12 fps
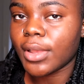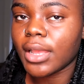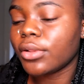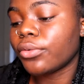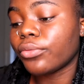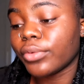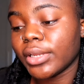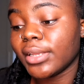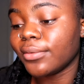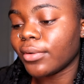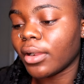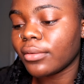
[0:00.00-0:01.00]
I look
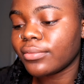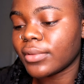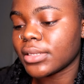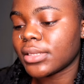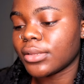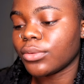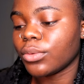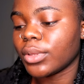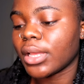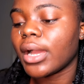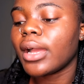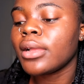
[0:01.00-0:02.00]
really rough. Let's ignore
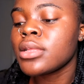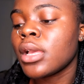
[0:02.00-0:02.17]
that.